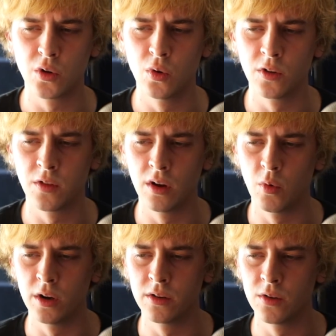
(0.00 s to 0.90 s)
cool is the
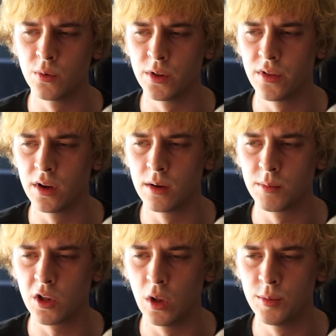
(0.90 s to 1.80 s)
one you did with
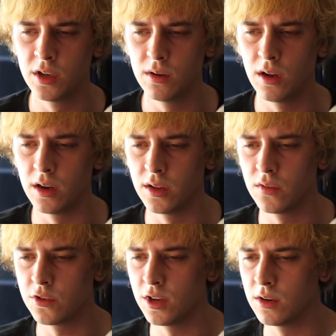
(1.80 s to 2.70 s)
um, Clement on
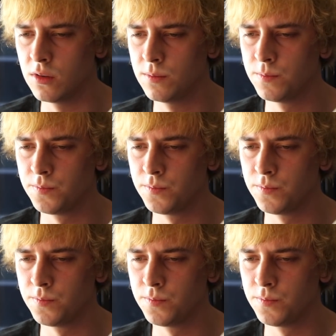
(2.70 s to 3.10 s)
his channel.